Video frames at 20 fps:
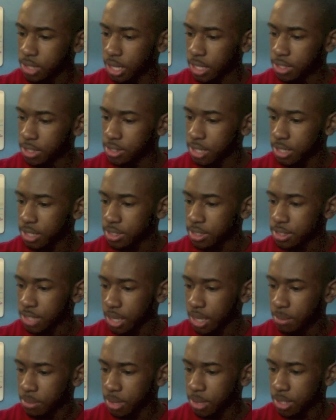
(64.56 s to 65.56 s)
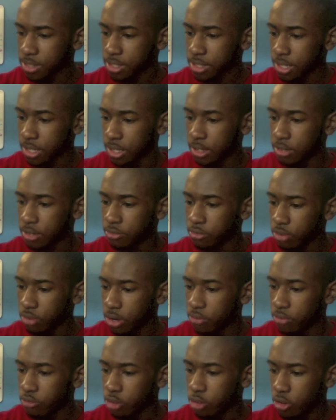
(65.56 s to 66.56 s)
tend to take place in
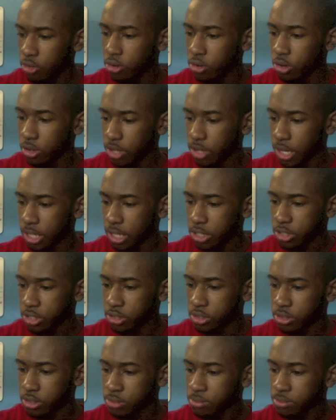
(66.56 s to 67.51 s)
rural locations